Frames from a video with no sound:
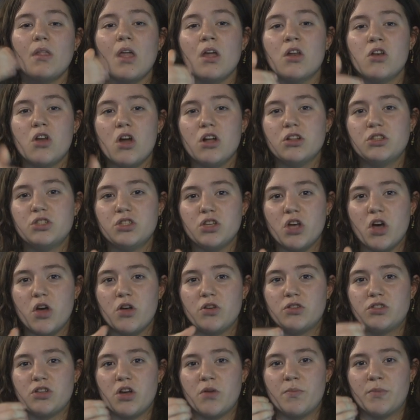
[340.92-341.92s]
not
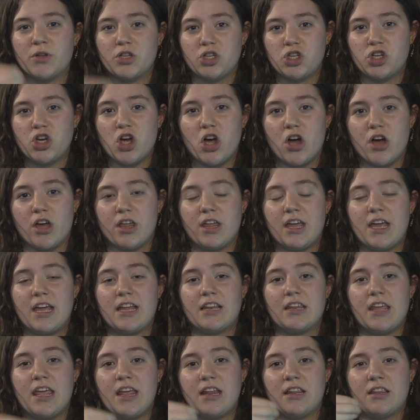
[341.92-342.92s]
so so mature
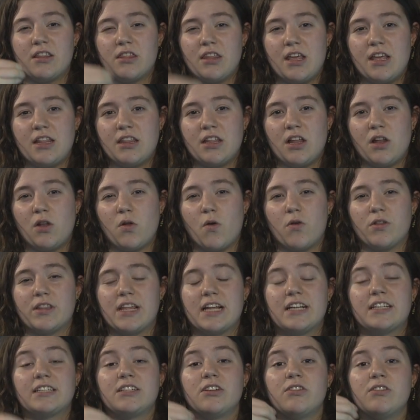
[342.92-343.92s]
in, in in the Lord
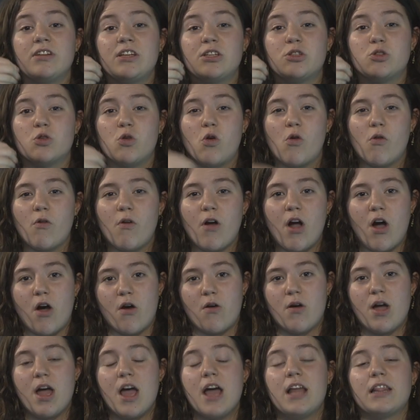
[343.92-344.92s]
that still need to
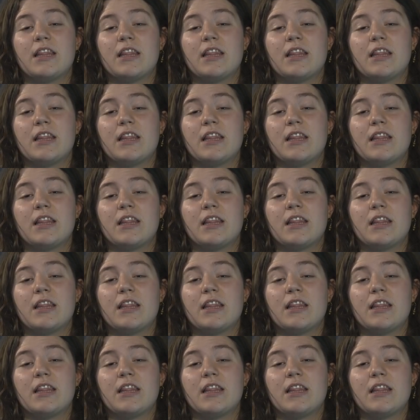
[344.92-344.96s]
grow